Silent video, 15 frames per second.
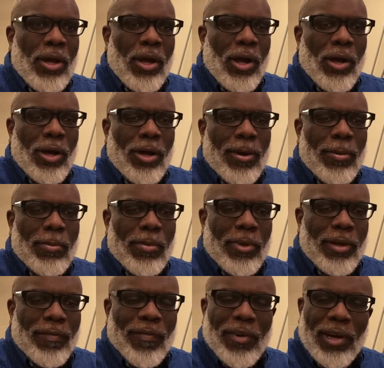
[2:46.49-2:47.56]

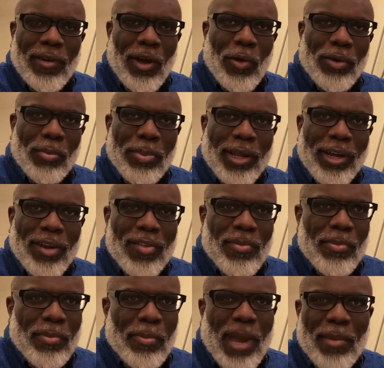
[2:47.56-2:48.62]
in front of older players,
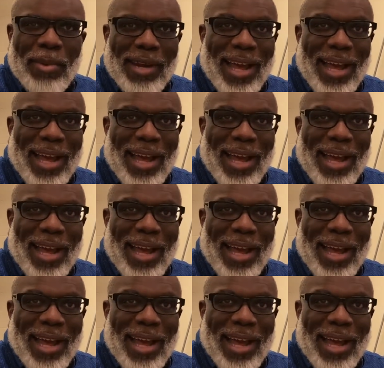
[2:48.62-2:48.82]
maybe